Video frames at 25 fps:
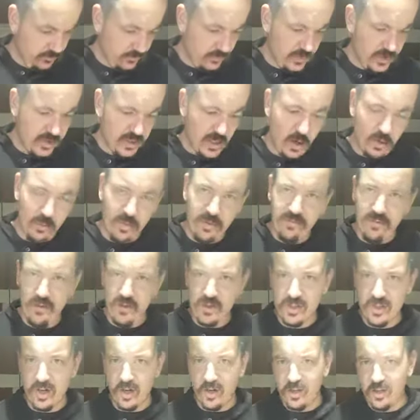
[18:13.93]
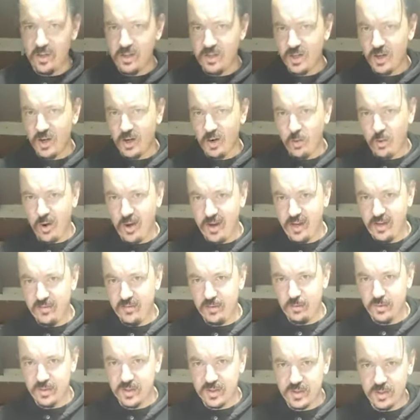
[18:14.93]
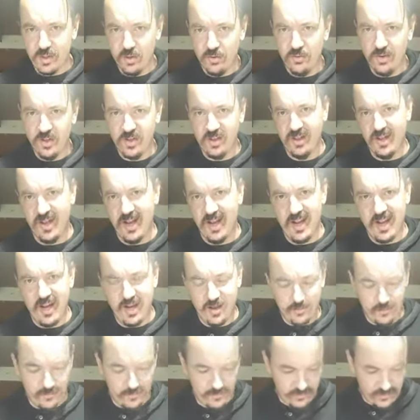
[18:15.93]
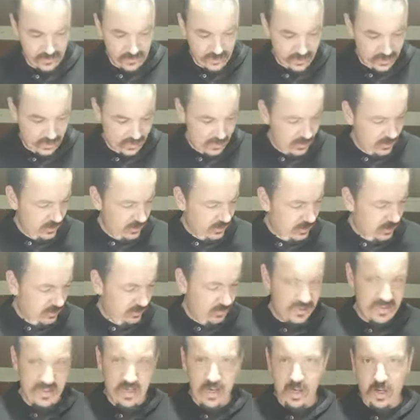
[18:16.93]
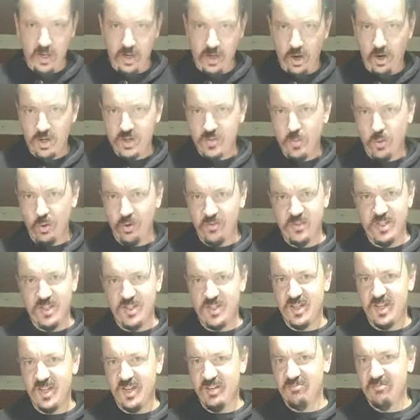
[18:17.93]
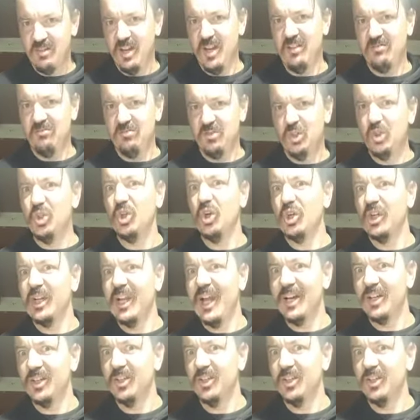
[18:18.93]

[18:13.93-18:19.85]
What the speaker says: So on my first coat I usually go quite heavy with the silver. The second coat's more of just a good luck